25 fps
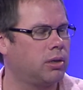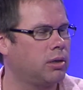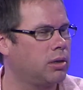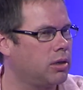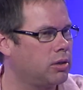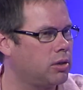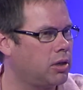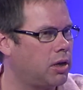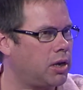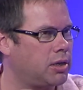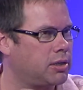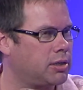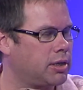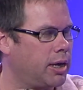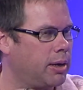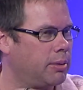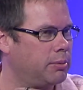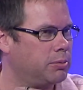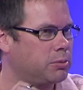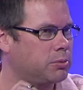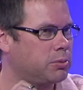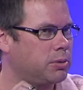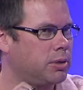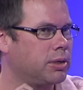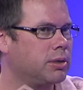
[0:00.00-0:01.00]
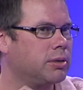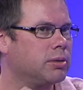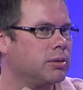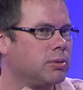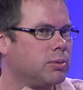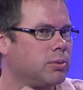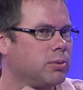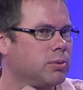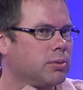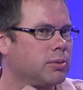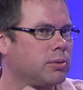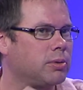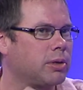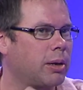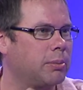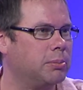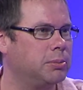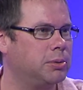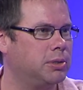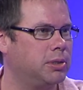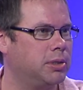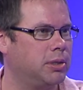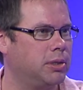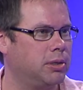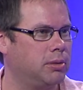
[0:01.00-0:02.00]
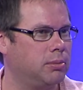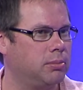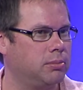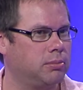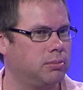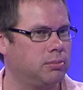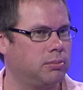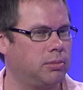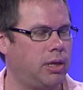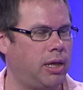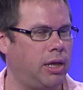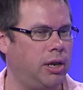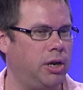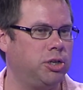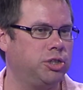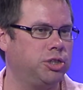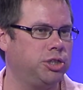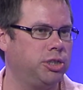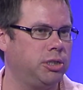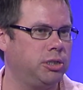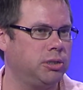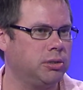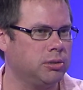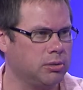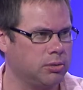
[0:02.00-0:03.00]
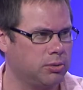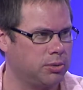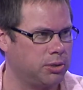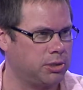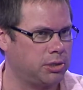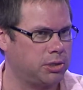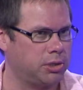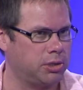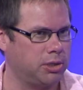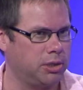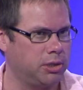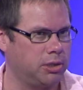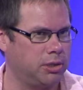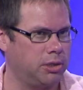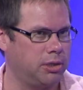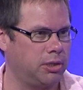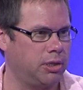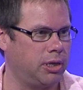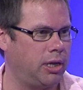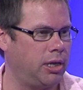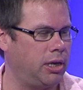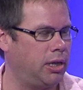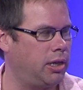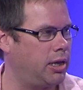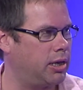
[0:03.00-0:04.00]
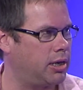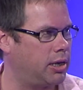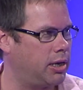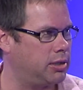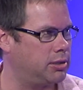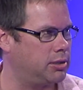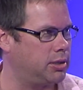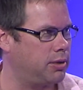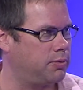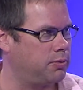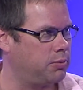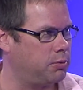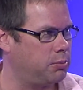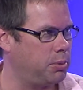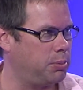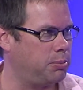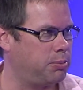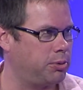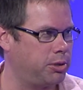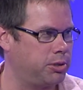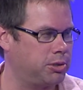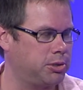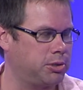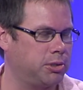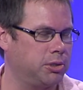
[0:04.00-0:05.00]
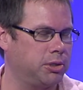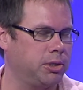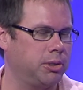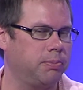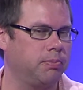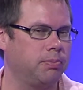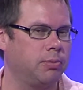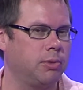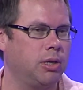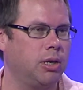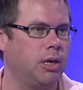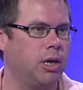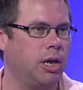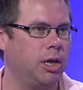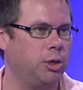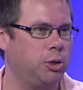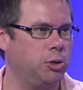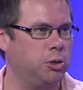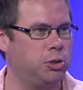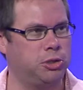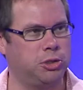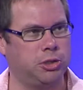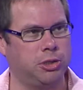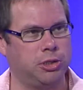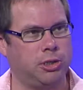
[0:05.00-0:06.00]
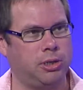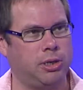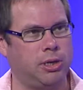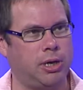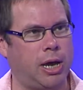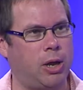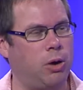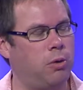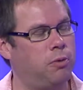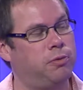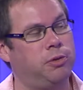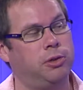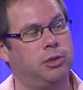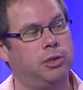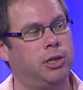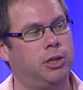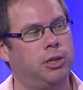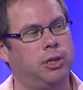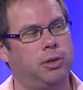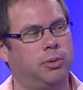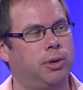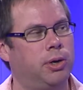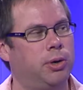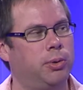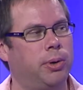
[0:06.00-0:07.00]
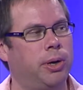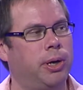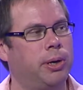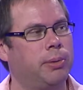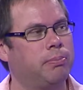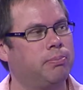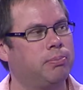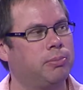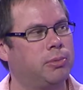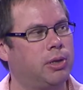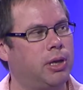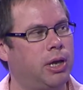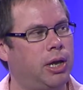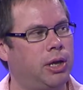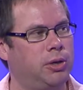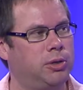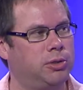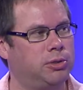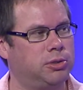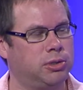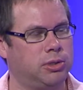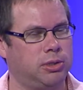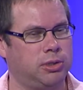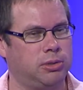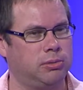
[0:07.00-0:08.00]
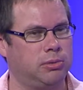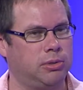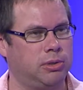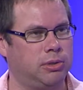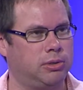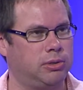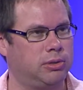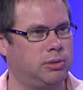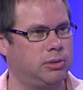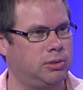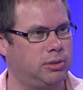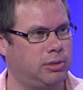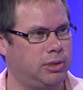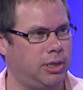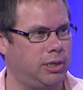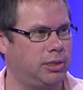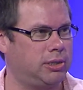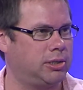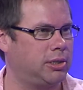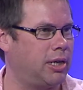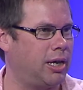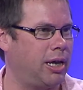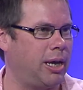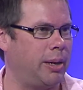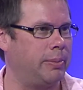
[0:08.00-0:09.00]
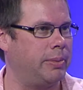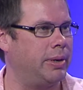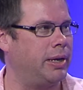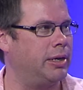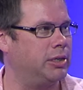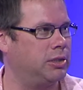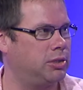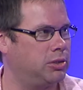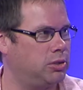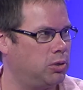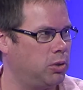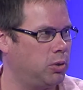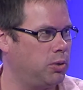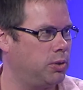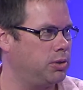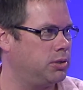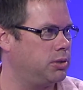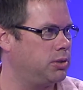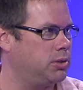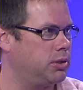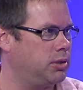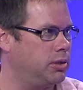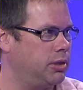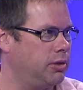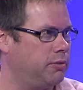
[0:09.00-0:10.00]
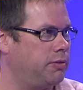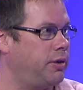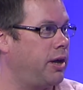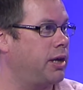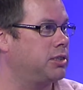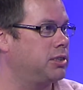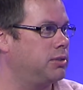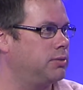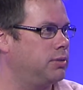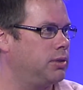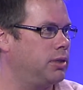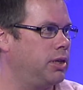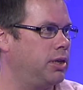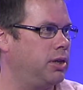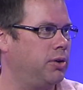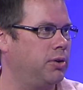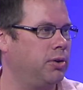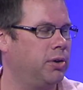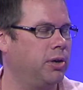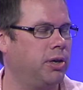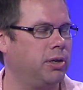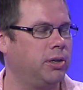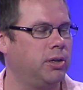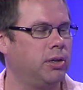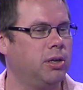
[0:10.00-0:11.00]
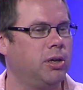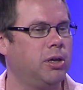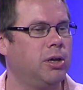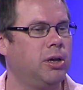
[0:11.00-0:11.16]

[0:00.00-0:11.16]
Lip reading: A lot of times when it comes to energy, crystal healing, any of that kind of stuff, for me personally, I don't feel anything right away. It takes time, and I just notice the effects of it later on.